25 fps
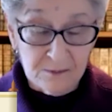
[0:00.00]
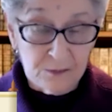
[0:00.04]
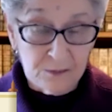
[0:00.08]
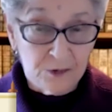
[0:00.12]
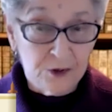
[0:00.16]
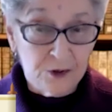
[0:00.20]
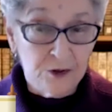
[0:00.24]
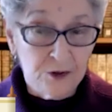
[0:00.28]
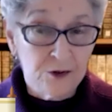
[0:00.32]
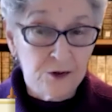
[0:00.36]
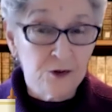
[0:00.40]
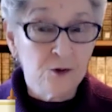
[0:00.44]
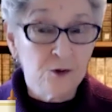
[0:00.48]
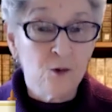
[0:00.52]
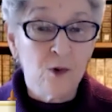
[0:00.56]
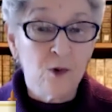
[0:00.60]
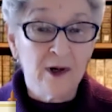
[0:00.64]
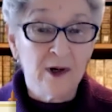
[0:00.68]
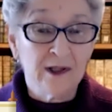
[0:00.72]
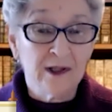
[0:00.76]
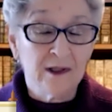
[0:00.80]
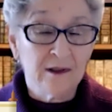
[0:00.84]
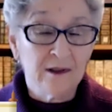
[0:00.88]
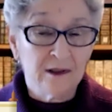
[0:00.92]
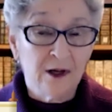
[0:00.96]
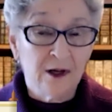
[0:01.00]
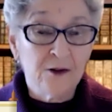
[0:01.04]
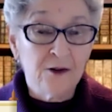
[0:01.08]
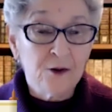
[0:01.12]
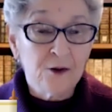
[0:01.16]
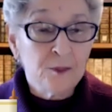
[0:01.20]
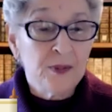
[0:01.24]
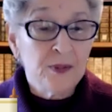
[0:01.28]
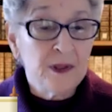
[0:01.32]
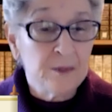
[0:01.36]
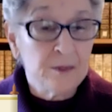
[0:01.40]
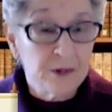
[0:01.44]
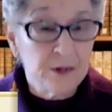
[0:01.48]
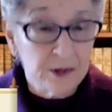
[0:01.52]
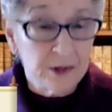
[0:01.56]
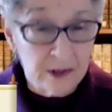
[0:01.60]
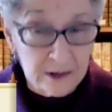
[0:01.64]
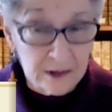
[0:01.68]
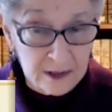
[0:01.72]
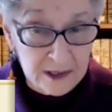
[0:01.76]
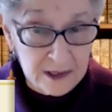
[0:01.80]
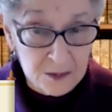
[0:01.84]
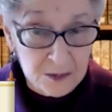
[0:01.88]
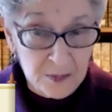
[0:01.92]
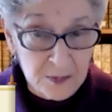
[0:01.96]
do what other people
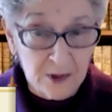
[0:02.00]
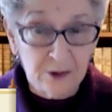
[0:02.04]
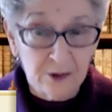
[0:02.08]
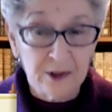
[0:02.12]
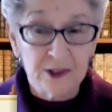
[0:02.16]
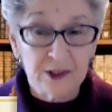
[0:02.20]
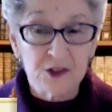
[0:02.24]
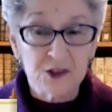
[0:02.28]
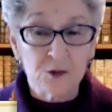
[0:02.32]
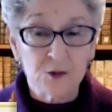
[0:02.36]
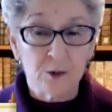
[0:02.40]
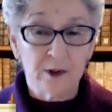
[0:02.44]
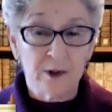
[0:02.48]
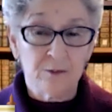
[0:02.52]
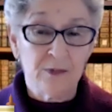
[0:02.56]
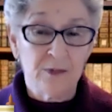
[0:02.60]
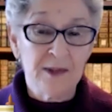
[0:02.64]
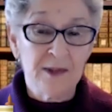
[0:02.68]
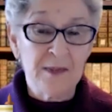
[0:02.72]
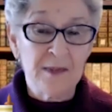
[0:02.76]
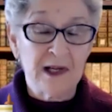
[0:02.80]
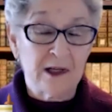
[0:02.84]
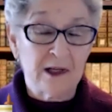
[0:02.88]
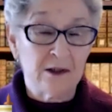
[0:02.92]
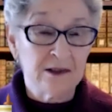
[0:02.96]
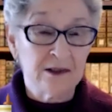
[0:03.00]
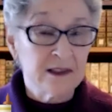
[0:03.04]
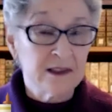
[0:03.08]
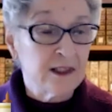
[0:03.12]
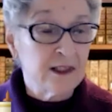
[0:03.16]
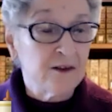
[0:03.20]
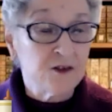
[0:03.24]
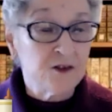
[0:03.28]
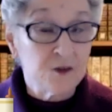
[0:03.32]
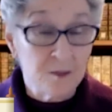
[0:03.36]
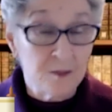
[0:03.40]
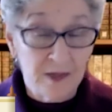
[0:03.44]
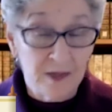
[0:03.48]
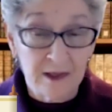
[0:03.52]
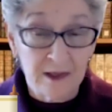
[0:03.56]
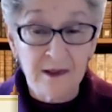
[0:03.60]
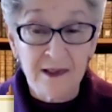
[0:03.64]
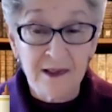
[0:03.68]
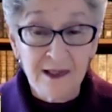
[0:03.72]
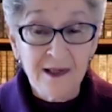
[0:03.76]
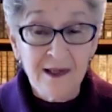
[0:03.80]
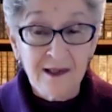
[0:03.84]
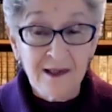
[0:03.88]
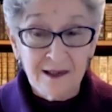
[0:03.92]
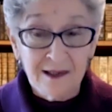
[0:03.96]
experience, what we ourselves may
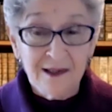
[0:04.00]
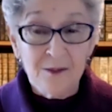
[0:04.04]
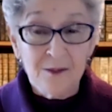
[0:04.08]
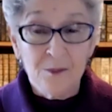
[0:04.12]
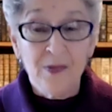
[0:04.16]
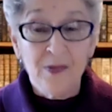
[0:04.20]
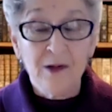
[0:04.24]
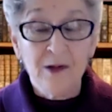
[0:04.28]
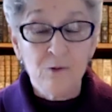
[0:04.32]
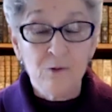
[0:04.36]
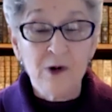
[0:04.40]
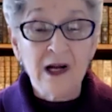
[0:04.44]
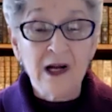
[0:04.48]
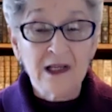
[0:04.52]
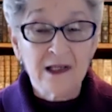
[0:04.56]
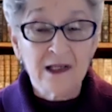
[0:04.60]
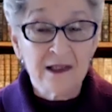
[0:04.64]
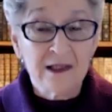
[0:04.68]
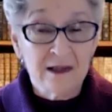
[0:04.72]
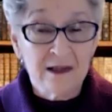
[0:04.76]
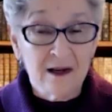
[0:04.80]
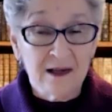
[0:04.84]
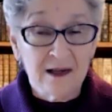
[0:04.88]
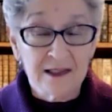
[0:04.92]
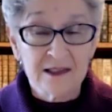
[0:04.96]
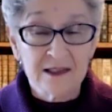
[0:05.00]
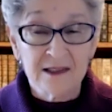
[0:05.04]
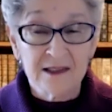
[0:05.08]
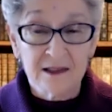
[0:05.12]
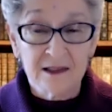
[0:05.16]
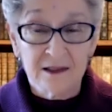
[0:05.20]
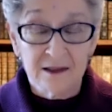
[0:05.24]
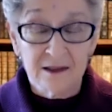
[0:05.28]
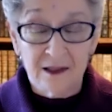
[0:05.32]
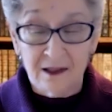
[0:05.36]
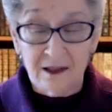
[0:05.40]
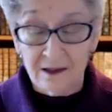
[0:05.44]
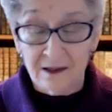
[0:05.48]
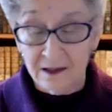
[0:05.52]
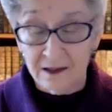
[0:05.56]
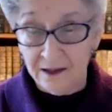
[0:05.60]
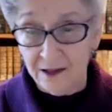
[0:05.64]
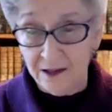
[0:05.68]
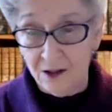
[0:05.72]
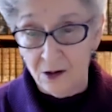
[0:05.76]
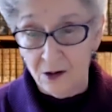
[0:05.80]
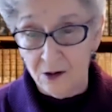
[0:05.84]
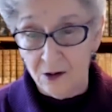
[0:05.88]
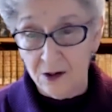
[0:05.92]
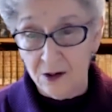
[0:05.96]
recognize
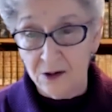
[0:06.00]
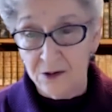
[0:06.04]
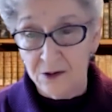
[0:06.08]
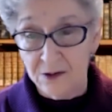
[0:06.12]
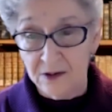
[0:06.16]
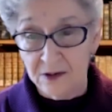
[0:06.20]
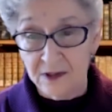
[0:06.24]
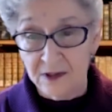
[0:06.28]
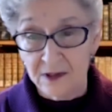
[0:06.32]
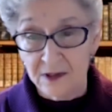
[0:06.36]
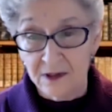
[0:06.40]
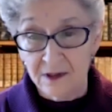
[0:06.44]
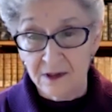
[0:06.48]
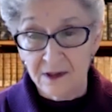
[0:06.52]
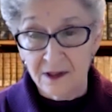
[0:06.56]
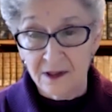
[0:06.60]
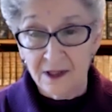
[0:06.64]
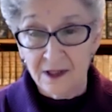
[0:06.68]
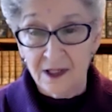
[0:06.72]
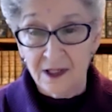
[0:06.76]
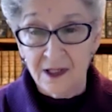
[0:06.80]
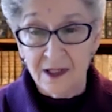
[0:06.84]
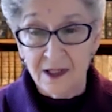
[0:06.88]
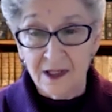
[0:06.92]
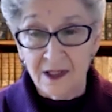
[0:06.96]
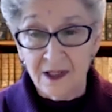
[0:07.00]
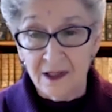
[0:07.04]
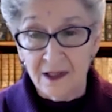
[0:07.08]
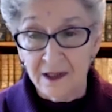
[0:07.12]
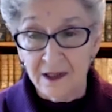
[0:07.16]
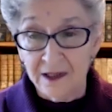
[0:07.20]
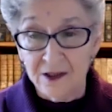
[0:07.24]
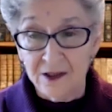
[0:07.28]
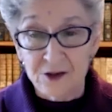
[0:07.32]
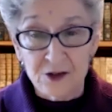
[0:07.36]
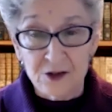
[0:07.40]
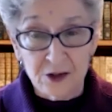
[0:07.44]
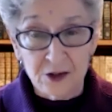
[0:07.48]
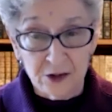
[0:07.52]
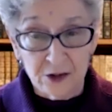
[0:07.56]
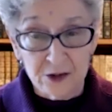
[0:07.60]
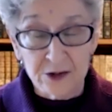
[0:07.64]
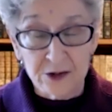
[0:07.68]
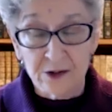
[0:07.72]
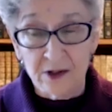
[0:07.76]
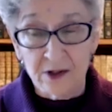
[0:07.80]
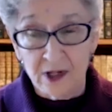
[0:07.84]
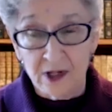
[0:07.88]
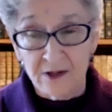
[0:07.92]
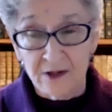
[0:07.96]
in our own
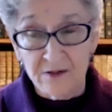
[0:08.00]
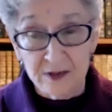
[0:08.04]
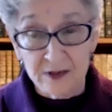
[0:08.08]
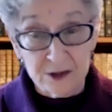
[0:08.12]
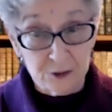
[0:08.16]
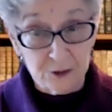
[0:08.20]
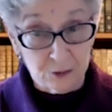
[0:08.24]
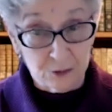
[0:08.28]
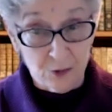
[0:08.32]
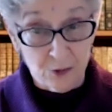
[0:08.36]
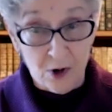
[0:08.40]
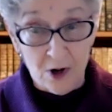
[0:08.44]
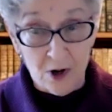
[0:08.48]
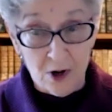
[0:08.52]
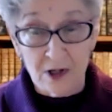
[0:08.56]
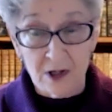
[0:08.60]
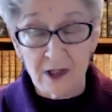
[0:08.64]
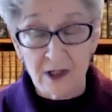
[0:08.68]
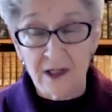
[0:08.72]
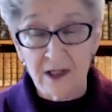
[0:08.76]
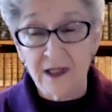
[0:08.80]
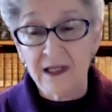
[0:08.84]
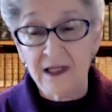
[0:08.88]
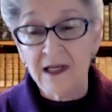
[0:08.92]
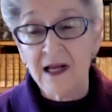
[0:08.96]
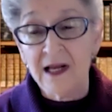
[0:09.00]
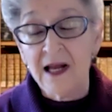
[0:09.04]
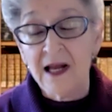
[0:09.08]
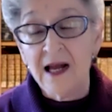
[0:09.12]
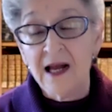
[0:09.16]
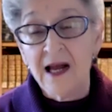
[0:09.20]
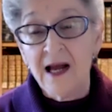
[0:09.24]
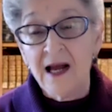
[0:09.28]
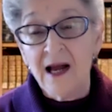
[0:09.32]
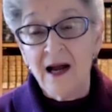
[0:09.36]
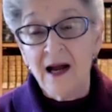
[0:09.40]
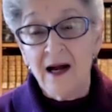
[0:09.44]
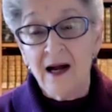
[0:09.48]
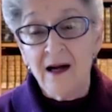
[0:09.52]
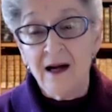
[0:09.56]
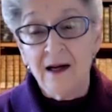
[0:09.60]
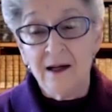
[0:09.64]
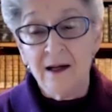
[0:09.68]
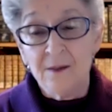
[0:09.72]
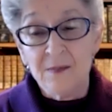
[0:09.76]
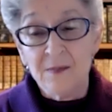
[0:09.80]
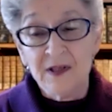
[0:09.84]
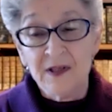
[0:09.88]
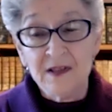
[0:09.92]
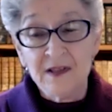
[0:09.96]
interior life as wrong.
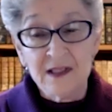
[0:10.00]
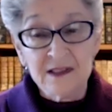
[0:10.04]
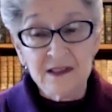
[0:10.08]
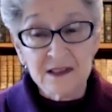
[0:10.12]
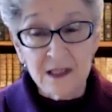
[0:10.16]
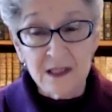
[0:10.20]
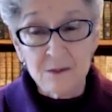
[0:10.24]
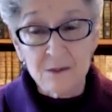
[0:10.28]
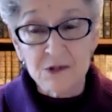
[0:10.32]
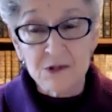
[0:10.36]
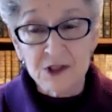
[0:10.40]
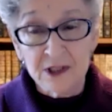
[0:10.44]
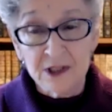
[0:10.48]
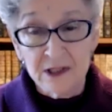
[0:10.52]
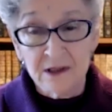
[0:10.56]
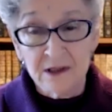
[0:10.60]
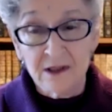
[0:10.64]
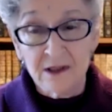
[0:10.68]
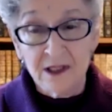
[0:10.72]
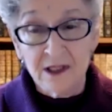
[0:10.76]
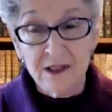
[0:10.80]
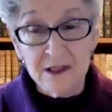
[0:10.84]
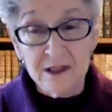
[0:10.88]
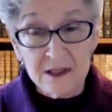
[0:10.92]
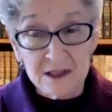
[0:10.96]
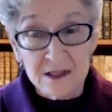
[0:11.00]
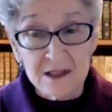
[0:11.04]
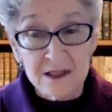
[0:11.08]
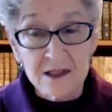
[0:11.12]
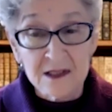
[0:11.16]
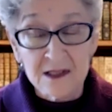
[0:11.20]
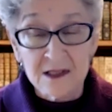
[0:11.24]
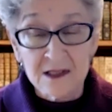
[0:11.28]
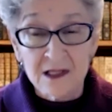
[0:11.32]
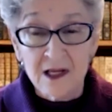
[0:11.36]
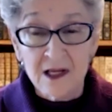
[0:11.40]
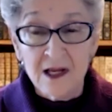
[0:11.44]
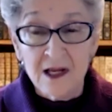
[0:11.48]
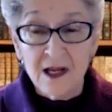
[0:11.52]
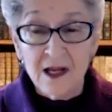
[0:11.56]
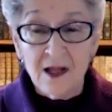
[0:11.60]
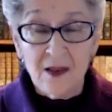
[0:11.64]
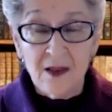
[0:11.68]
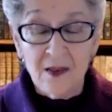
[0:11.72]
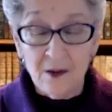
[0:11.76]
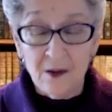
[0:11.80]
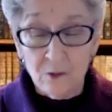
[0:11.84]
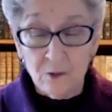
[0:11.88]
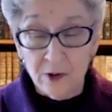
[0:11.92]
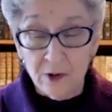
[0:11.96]
But the assumption is
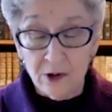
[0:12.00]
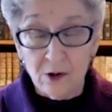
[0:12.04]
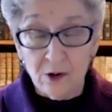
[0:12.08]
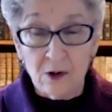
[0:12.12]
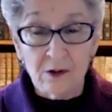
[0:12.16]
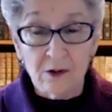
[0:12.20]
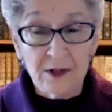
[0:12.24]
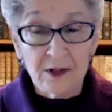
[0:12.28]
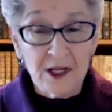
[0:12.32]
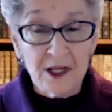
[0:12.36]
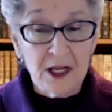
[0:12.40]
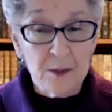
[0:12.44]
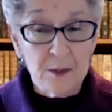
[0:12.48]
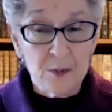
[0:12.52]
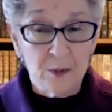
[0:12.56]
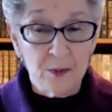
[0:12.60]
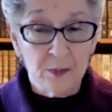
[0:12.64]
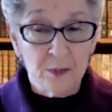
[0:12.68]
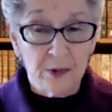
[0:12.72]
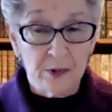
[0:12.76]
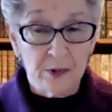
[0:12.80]
that we are all capable